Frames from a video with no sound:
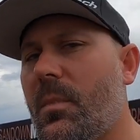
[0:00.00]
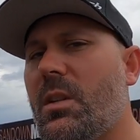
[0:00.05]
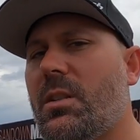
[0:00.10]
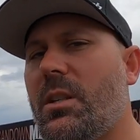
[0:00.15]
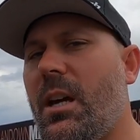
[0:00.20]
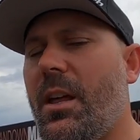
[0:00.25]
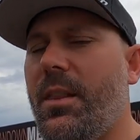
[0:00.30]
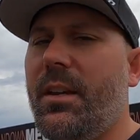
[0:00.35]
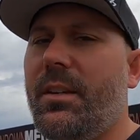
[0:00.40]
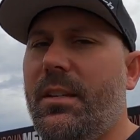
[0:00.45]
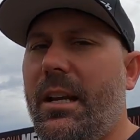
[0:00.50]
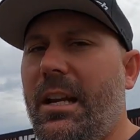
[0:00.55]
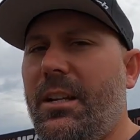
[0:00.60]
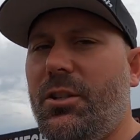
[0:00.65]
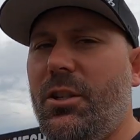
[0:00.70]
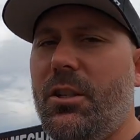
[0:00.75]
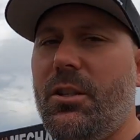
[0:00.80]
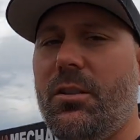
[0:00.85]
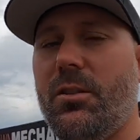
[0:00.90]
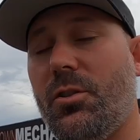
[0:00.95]
So this
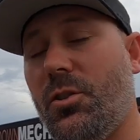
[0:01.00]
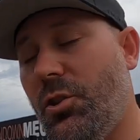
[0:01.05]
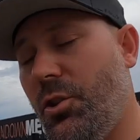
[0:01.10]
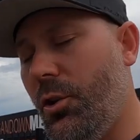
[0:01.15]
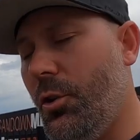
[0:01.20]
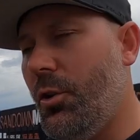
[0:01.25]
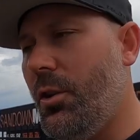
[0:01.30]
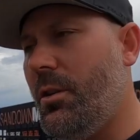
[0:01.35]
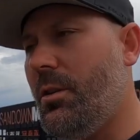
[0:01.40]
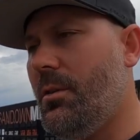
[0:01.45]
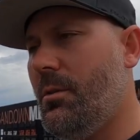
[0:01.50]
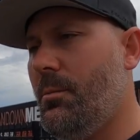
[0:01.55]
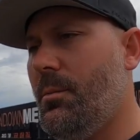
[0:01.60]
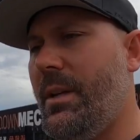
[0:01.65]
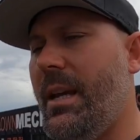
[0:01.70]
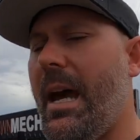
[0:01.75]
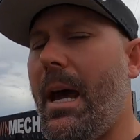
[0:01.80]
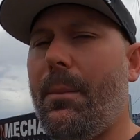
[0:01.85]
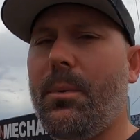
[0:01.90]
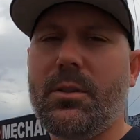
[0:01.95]
engine should
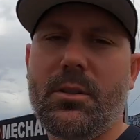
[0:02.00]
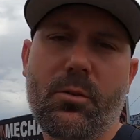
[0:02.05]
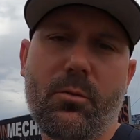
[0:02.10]
be able